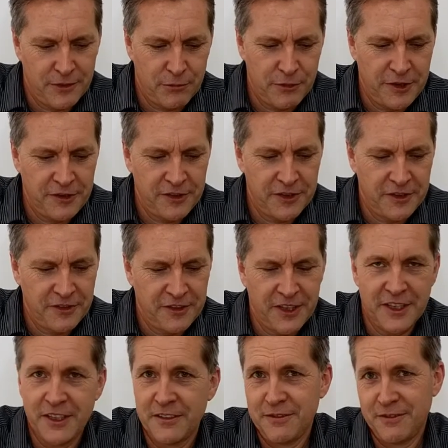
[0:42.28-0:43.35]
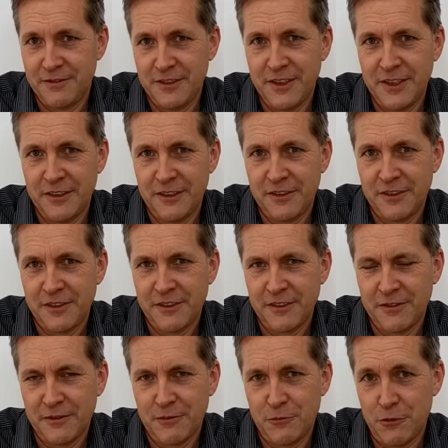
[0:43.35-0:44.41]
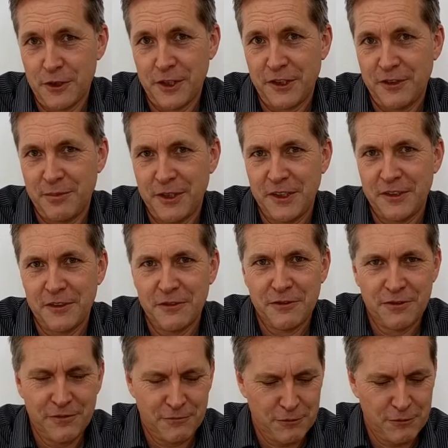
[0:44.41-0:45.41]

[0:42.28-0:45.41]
The reason is that it's quite expensive,